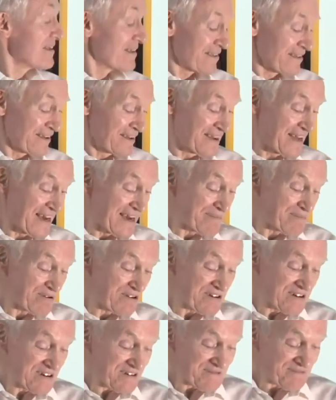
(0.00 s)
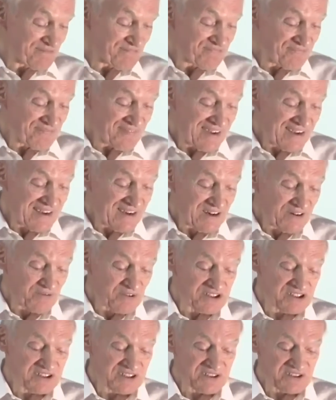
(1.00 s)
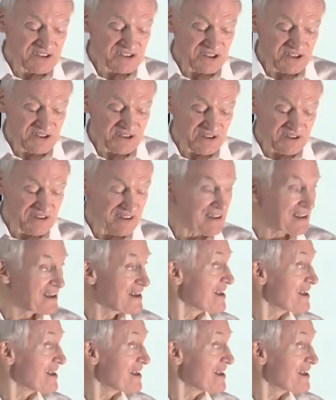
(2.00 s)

The neighbor was concerned.